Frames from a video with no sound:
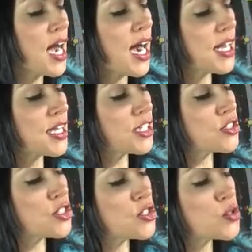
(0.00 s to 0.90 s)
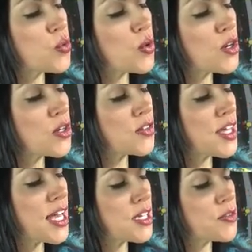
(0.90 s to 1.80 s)
I like to just twirl the
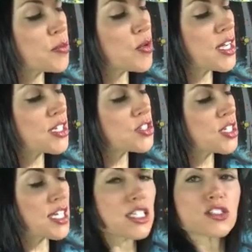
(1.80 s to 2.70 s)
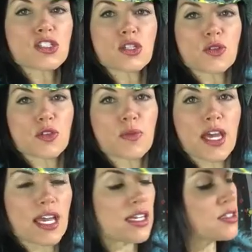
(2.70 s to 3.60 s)
head of the brush into the
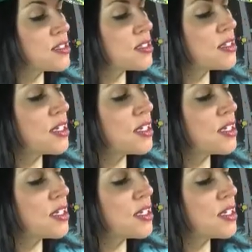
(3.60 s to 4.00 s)
paint.